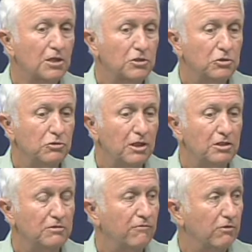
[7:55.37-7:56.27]
So Dick
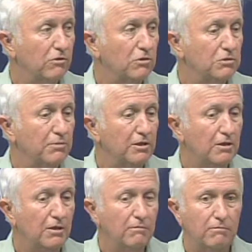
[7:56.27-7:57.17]
is a very good
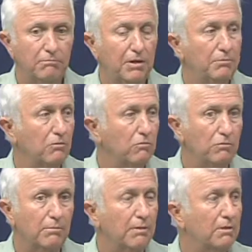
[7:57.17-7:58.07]
speaker. People who
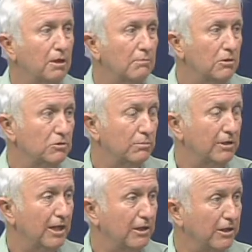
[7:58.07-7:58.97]
remember him, he used to be
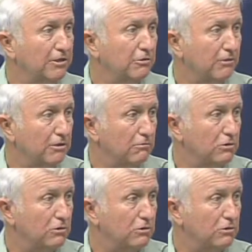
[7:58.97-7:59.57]
the athletic director in